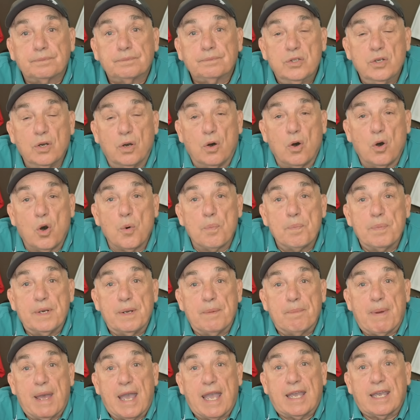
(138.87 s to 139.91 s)
to open
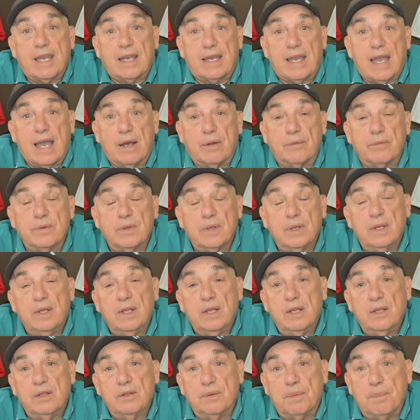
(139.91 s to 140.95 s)
a bank account.
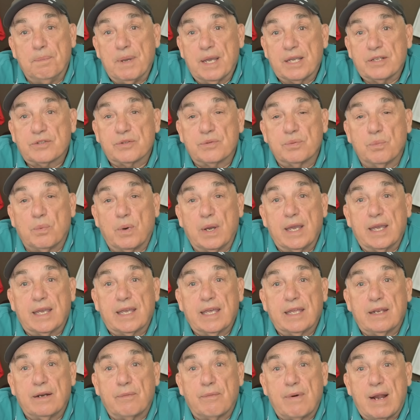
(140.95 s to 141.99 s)
The best way to
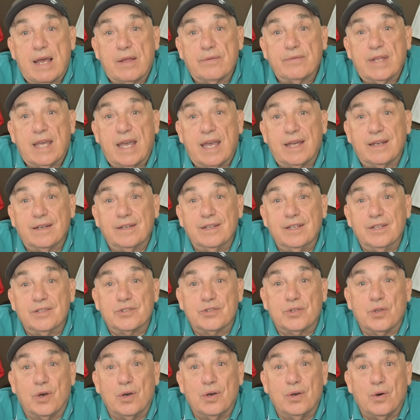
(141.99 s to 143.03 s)
get around that
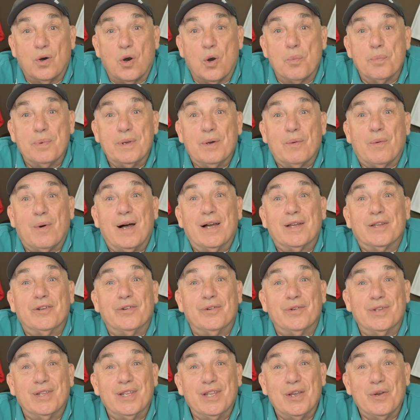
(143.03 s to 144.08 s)
is to open it while
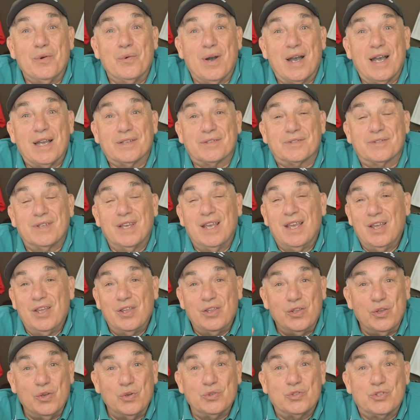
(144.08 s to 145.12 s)
you're in the U.S.
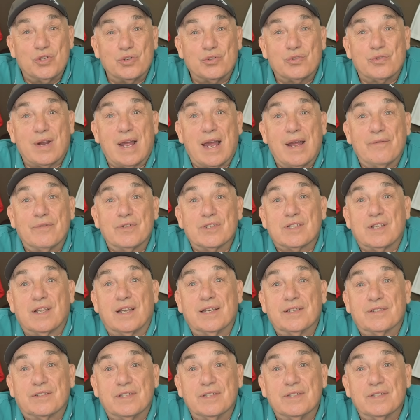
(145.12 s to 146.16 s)
Use your driver's
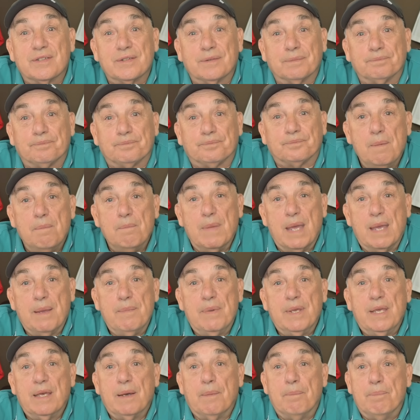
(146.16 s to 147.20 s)
license,
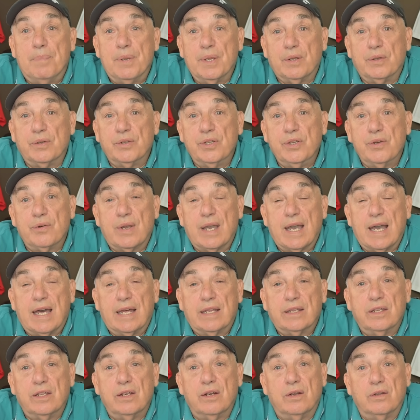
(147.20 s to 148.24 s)
maybe a bill you
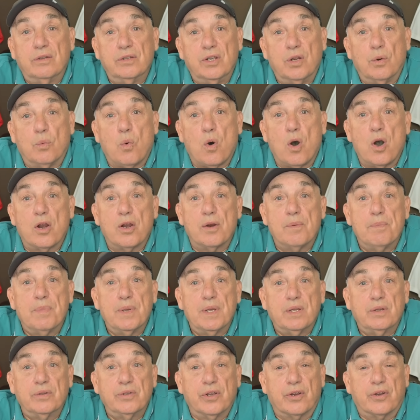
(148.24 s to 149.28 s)
got, your water
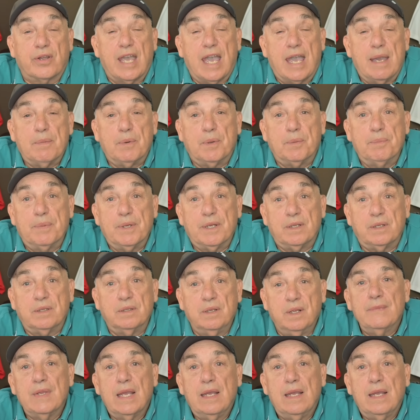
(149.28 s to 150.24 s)
bill, your cable bill